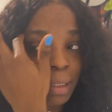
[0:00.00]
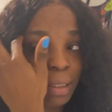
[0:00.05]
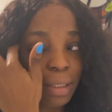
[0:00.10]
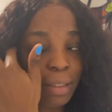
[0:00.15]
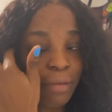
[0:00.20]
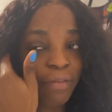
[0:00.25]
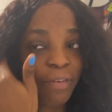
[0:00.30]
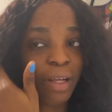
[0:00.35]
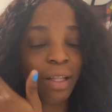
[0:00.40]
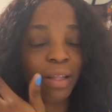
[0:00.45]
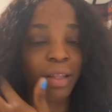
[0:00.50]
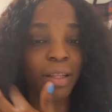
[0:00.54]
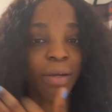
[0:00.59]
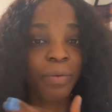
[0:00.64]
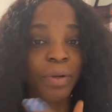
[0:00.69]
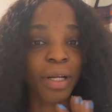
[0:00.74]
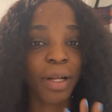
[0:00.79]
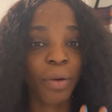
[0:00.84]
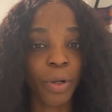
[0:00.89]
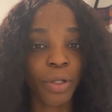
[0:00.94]
the fact that
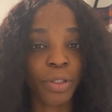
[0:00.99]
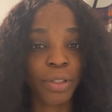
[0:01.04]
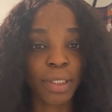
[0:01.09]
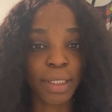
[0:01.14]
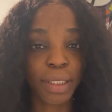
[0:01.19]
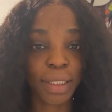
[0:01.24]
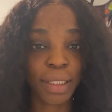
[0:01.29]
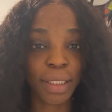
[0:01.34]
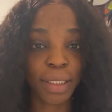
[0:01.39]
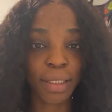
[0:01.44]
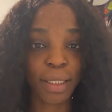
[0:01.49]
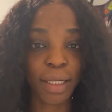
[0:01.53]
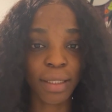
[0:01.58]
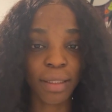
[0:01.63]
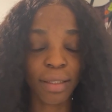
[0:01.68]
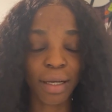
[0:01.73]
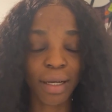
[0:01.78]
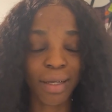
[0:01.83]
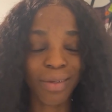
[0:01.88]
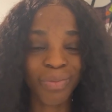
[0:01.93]
when I went to the city
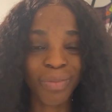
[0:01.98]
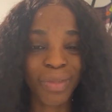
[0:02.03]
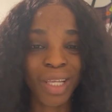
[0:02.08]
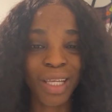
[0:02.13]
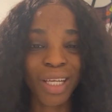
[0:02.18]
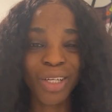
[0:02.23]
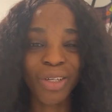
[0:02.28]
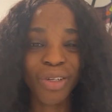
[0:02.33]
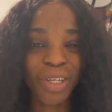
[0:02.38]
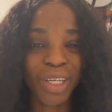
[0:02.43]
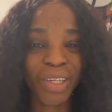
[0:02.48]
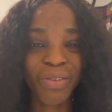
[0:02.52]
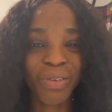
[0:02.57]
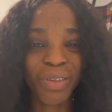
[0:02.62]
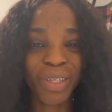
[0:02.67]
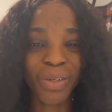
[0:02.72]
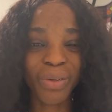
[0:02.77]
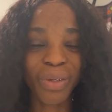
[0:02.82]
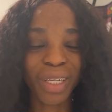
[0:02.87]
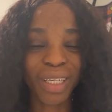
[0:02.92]
center, knowing
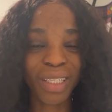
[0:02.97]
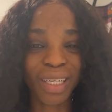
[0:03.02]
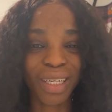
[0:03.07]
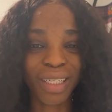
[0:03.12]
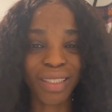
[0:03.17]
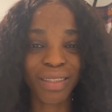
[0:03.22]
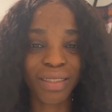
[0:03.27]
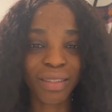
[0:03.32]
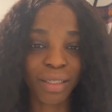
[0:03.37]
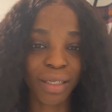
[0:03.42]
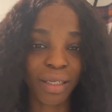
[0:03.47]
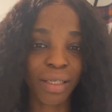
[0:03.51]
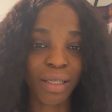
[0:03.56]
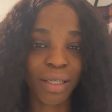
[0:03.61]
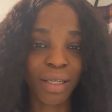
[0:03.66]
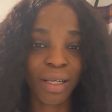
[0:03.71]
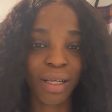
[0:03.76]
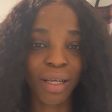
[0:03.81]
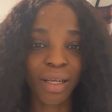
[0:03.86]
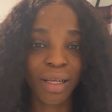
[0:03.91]
fully well that
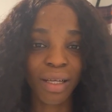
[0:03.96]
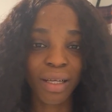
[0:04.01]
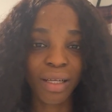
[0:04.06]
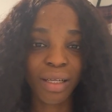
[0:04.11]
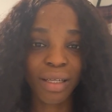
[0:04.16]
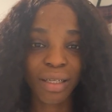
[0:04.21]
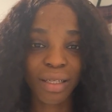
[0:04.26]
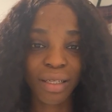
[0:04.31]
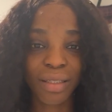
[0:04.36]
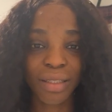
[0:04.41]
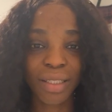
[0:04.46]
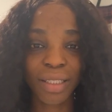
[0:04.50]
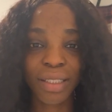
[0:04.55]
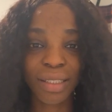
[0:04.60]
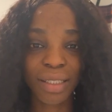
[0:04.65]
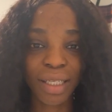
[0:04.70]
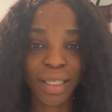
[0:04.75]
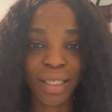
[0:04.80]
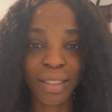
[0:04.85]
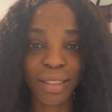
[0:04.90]
these
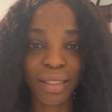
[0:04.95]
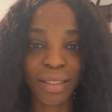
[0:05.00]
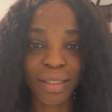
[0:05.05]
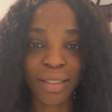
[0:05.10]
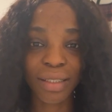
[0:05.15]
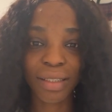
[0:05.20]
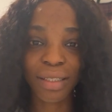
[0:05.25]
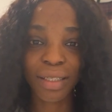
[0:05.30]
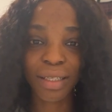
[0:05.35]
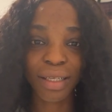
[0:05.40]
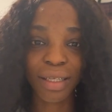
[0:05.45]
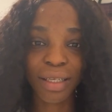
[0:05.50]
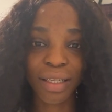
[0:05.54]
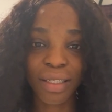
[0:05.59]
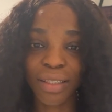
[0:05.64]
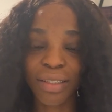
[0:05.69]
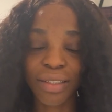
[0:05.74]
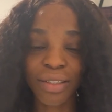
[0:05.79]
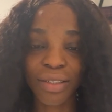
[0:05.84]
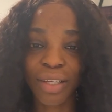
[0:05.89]
things,
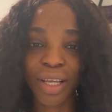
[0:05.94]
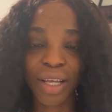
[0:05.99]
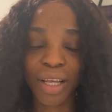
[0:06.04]
it's